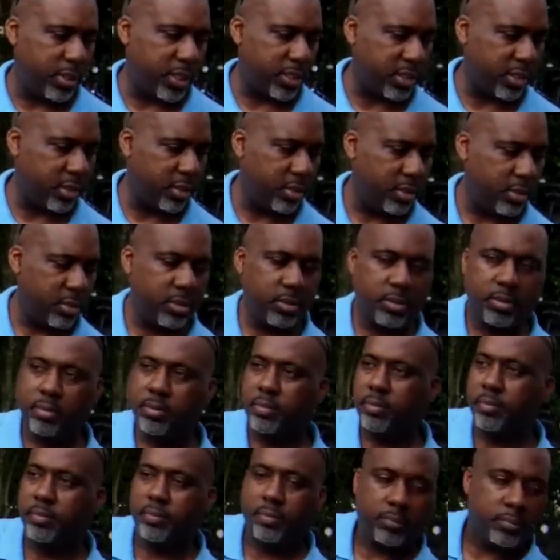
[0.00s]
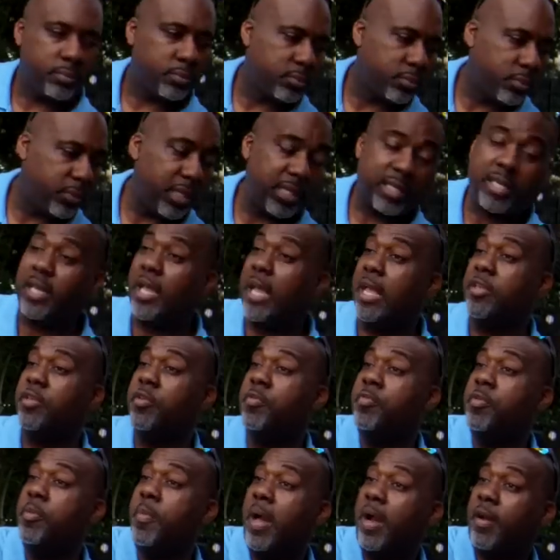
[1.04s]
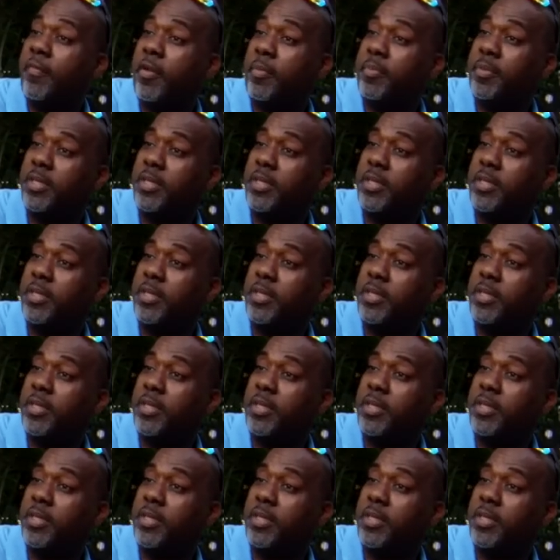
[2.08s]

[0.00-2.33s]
Yes, sir. You mind if I?